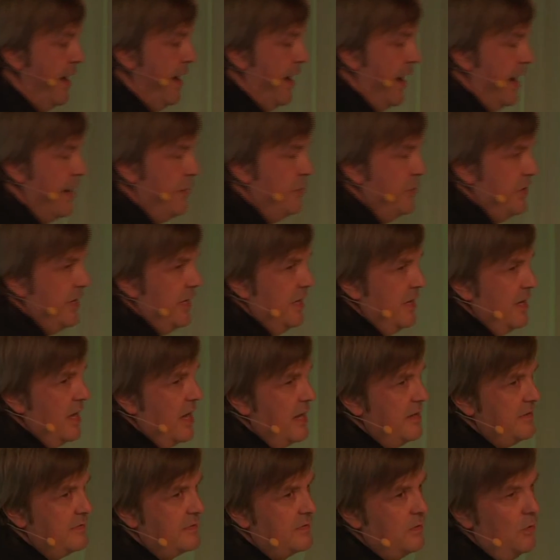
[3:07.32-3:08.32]
I
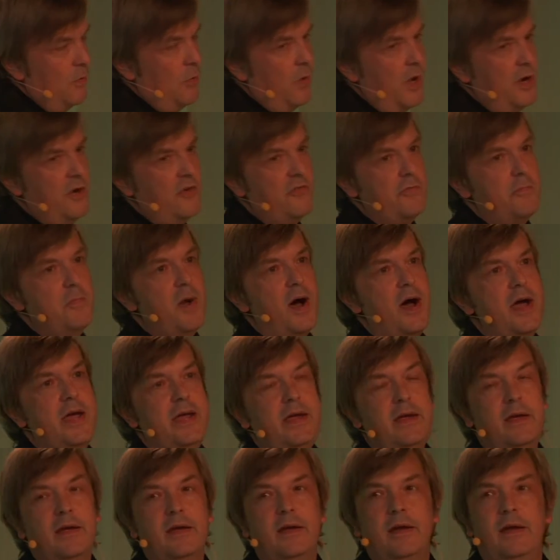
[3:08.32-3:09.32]
realized one of
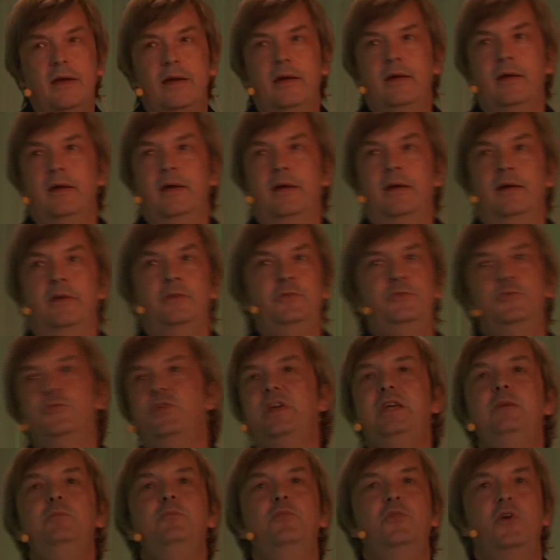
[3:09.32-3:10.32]
my
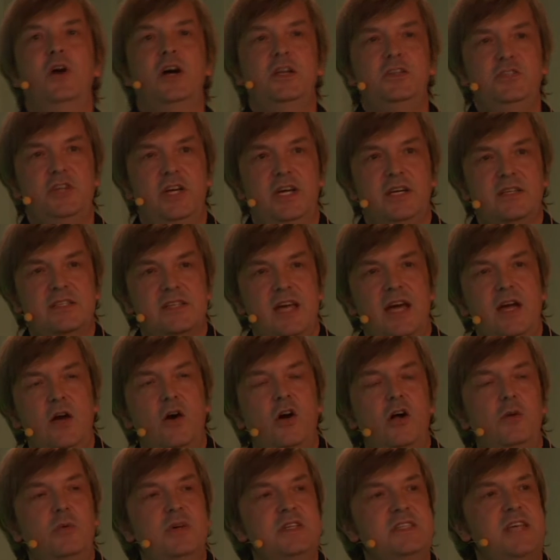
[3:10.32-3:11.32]
dream projects I
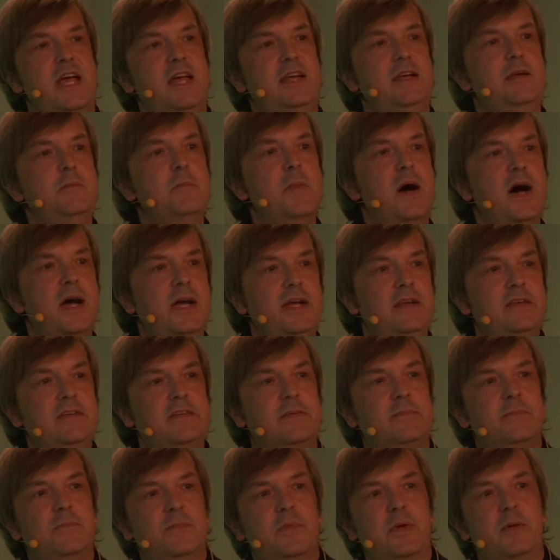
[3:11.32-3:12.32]
always had in
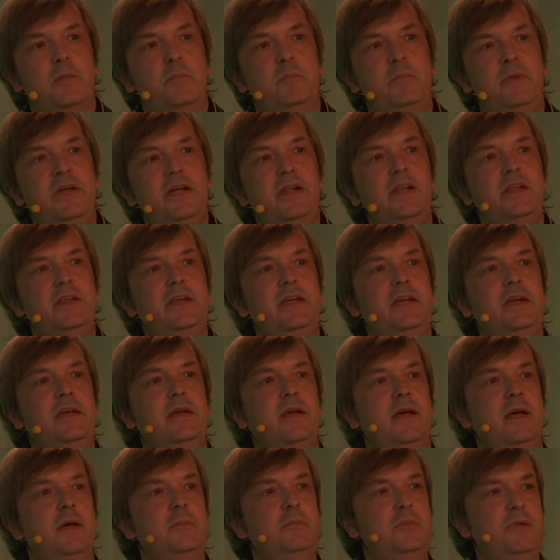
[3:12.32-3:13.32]
mind,
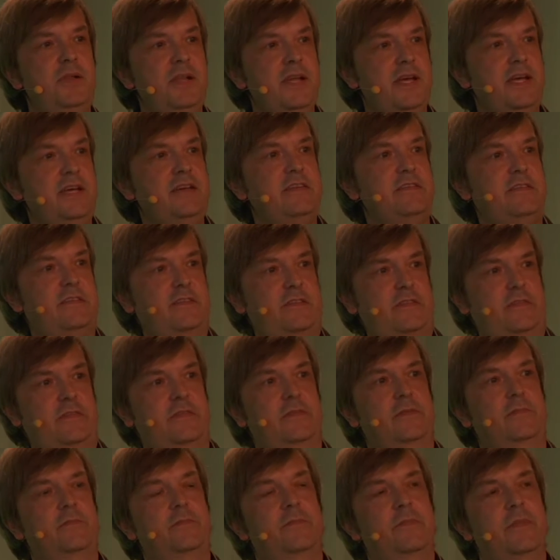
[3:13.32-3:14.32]
building a
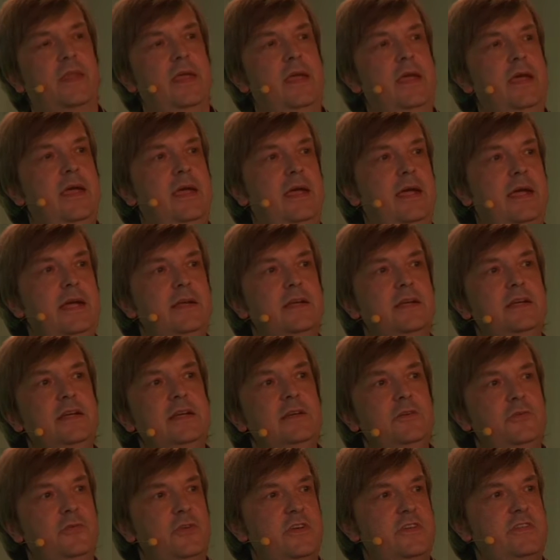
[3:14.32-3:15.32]
place in an
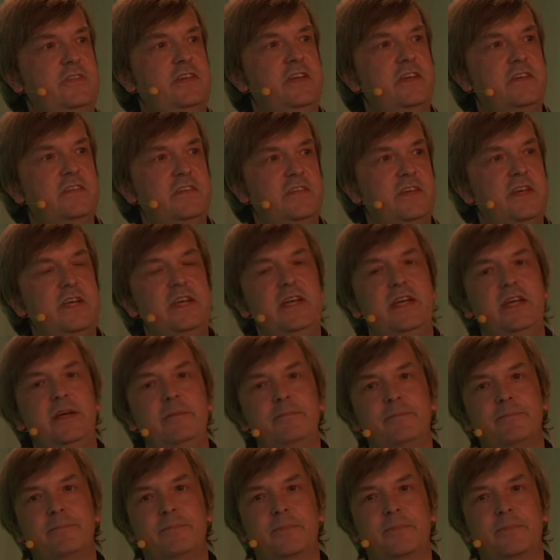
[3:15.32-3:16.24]
interesting city